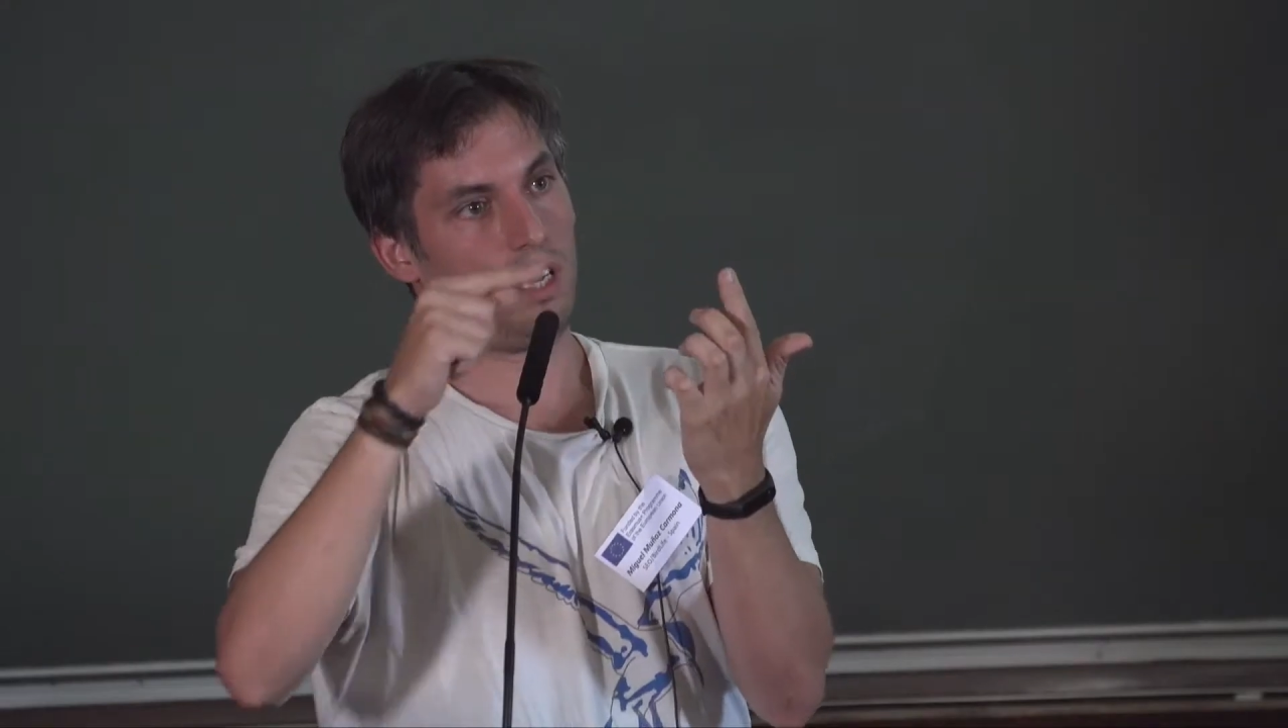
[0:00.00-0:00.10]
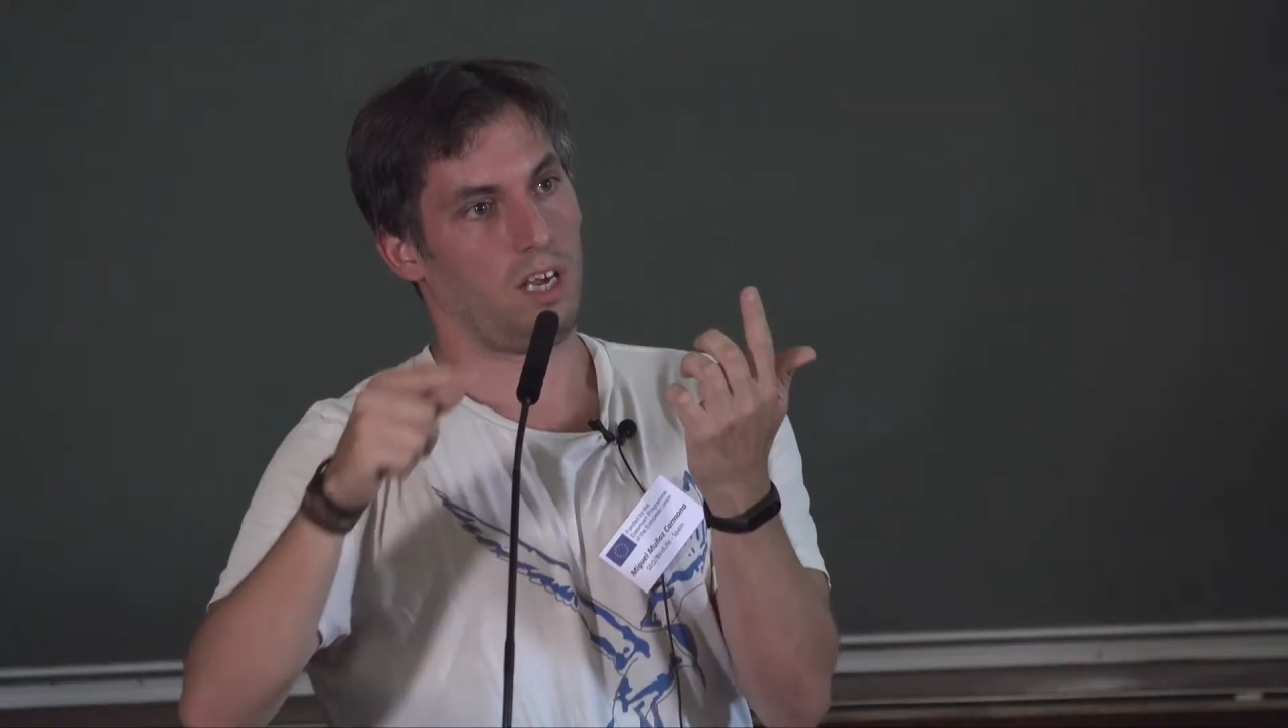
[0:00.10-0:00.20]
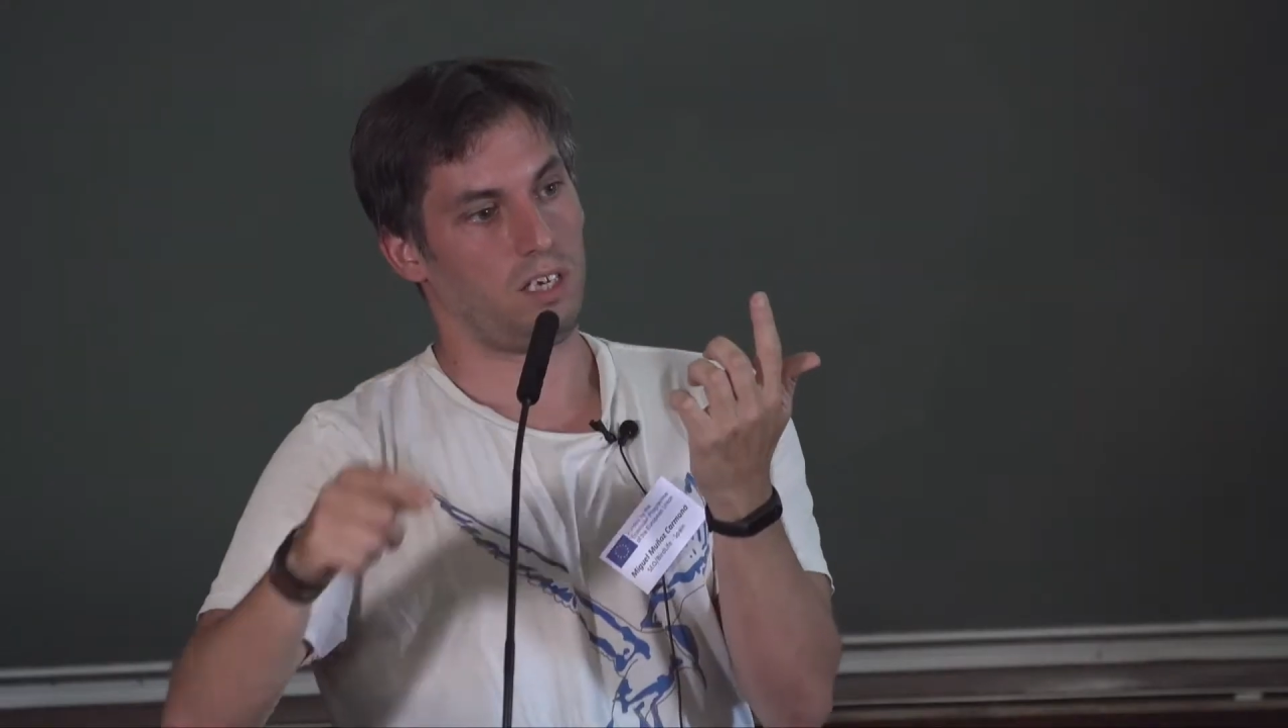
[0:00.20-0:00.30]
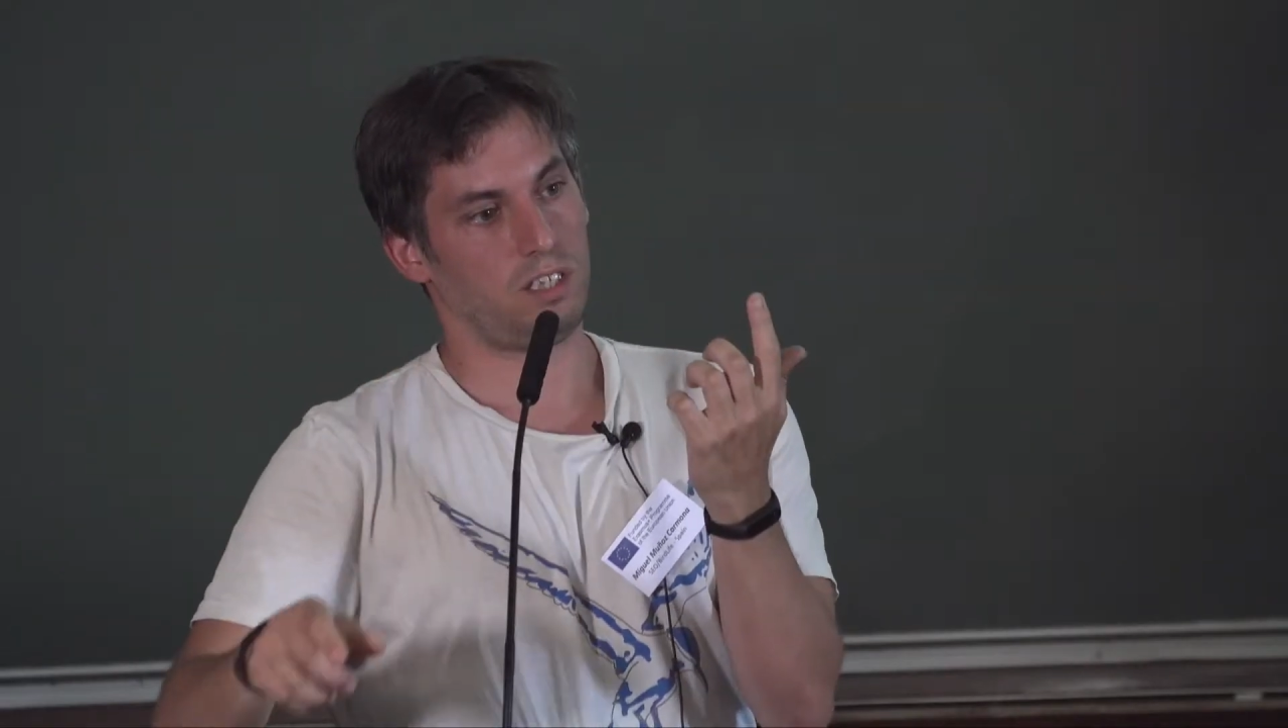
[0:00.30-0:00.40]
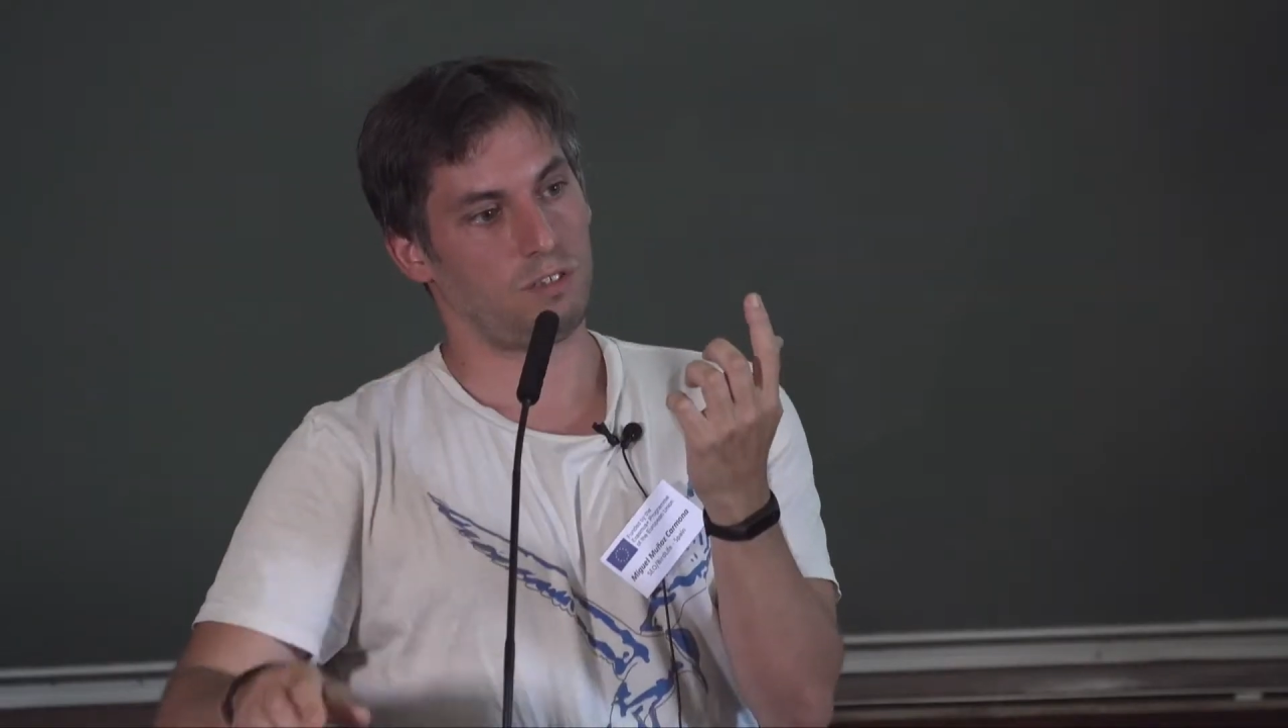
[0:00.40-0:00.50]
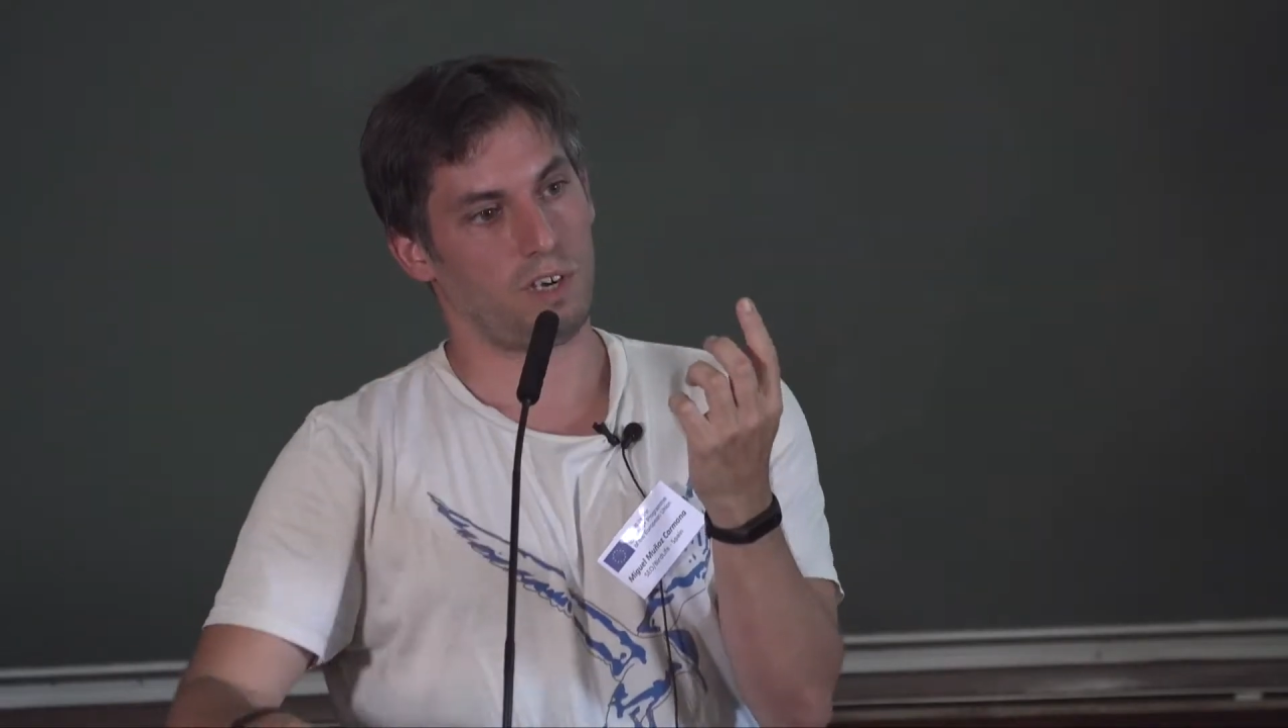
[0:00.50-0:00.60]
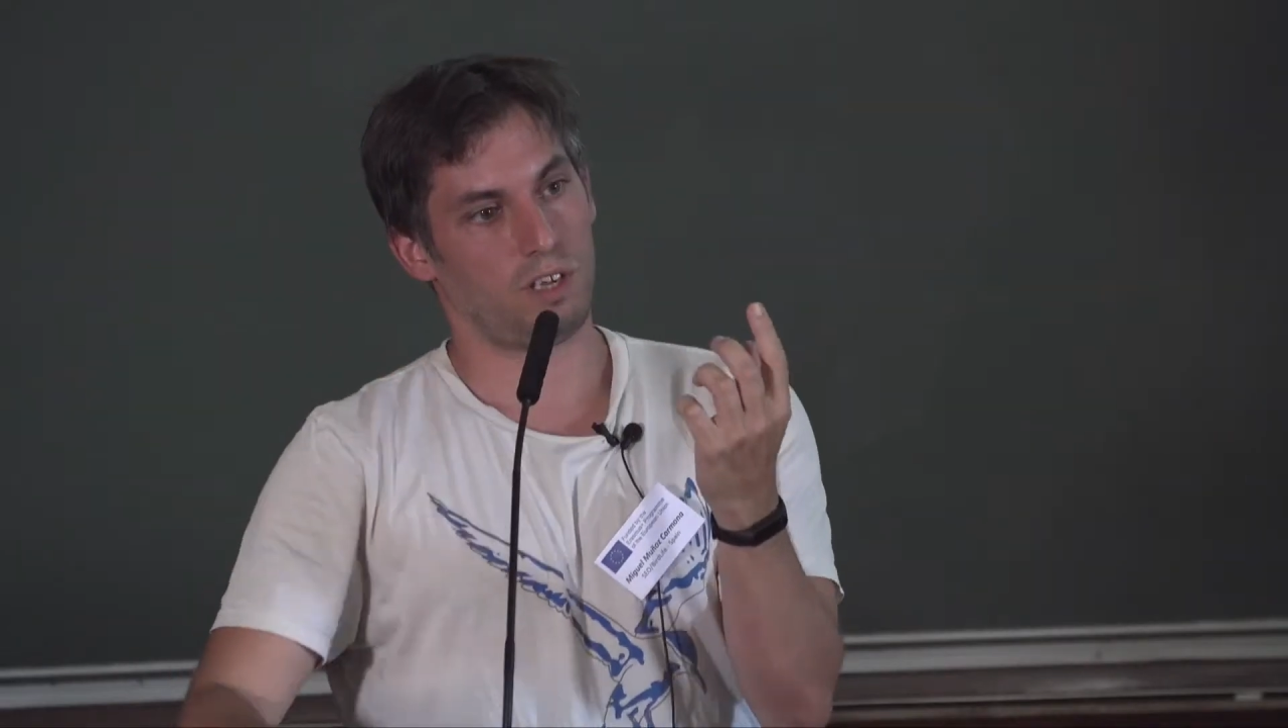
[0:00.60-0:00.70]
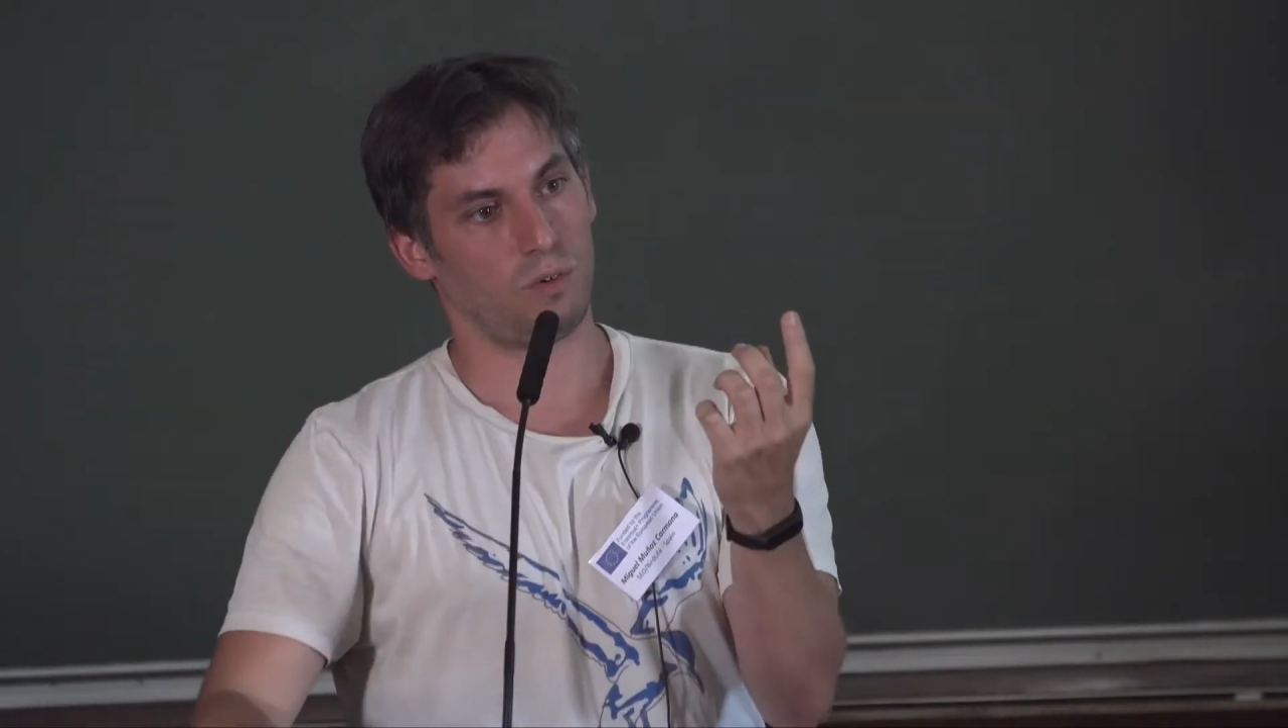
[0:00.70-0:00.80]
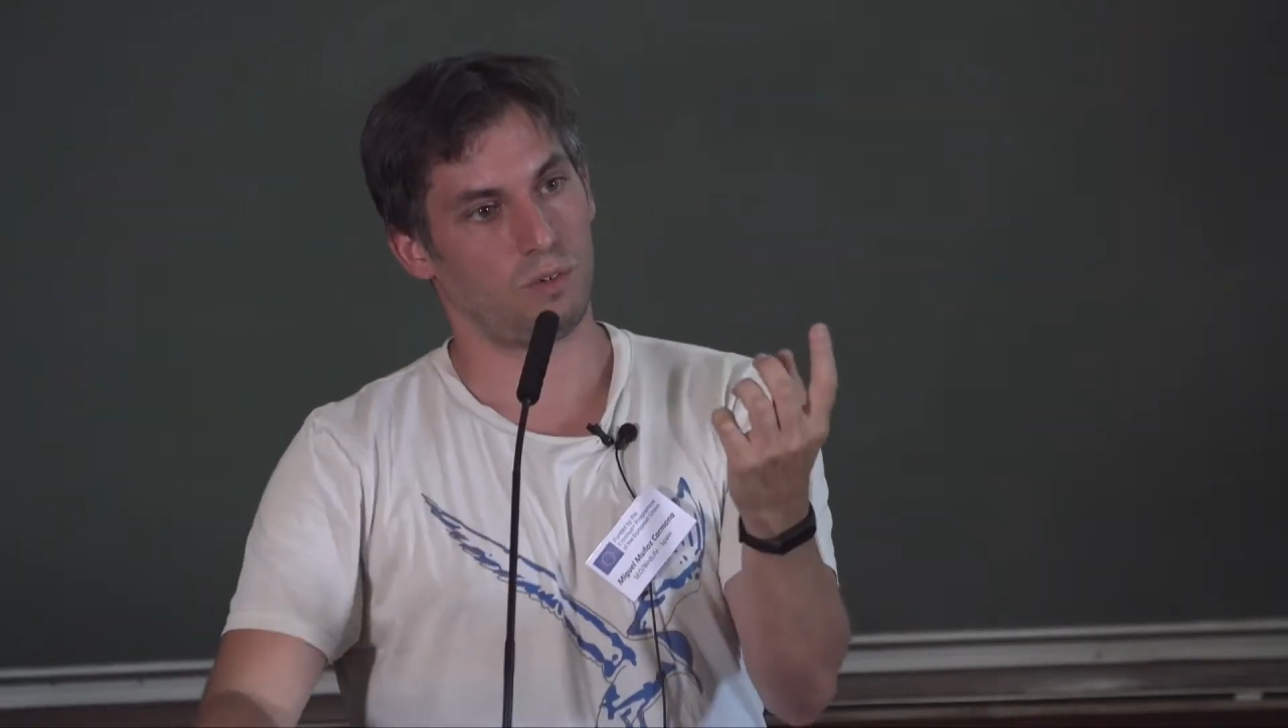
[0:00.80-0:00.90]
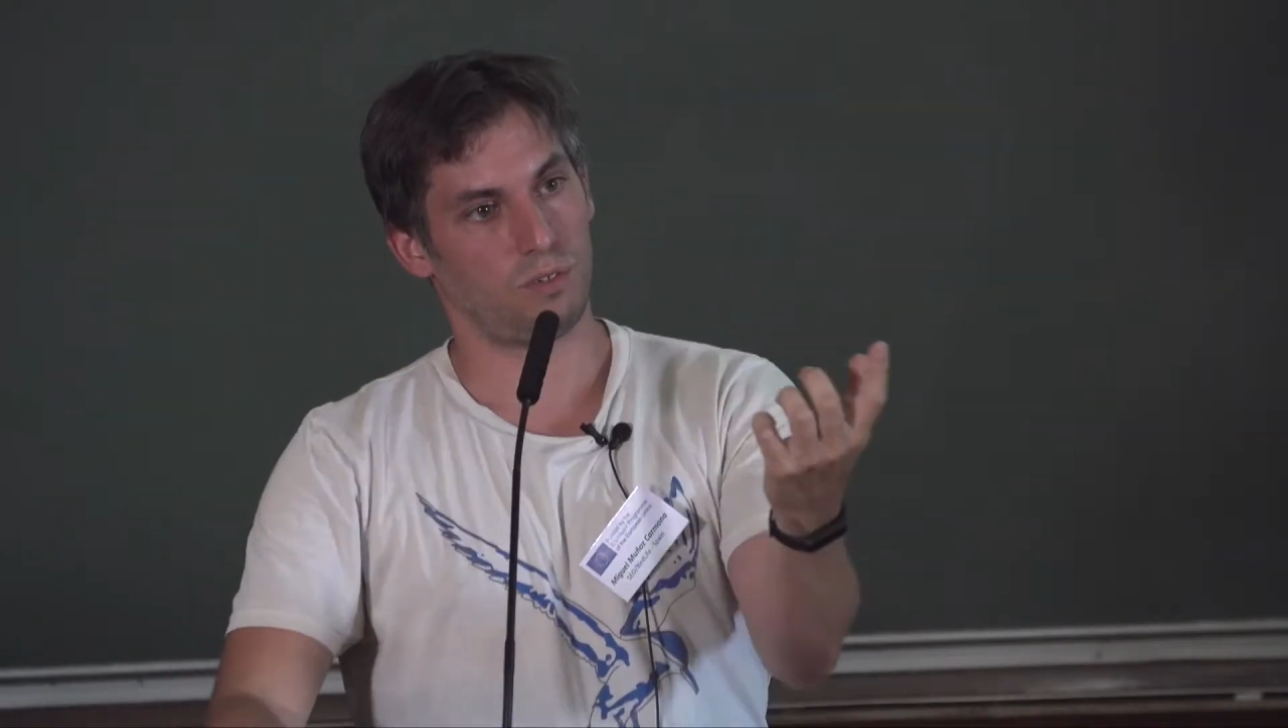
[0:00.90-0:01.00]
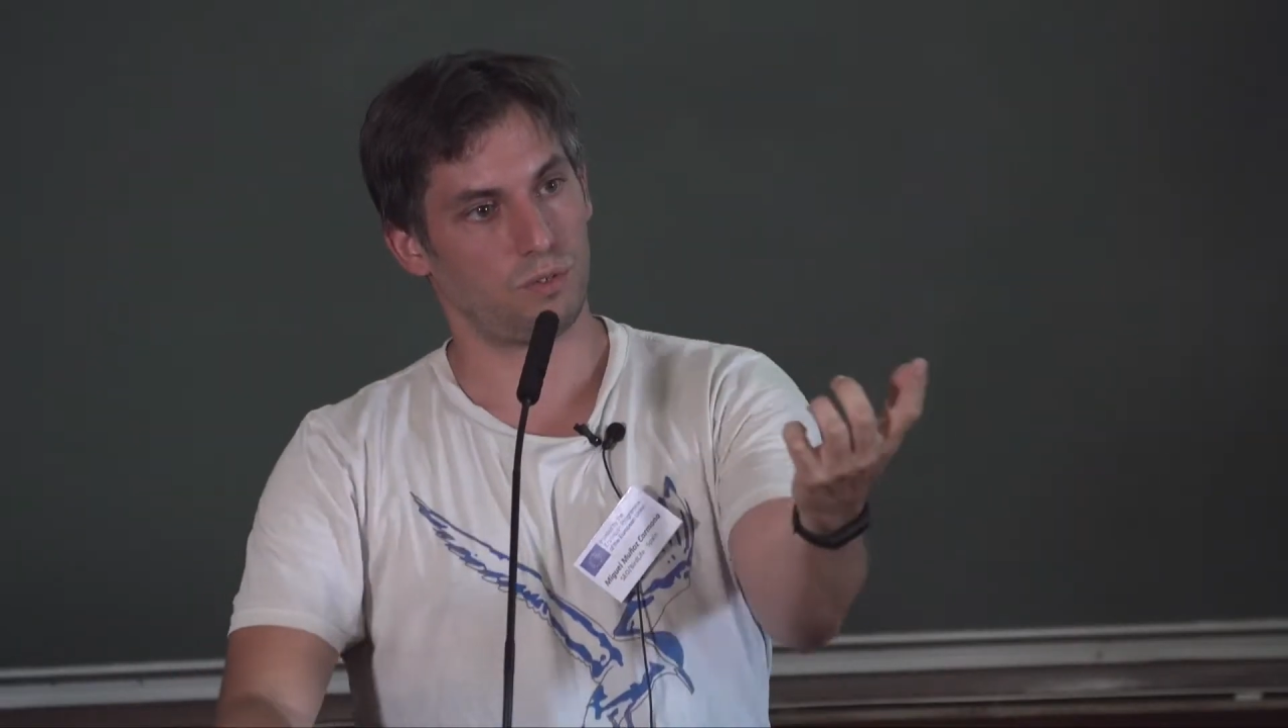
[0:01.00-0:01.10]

and it is very good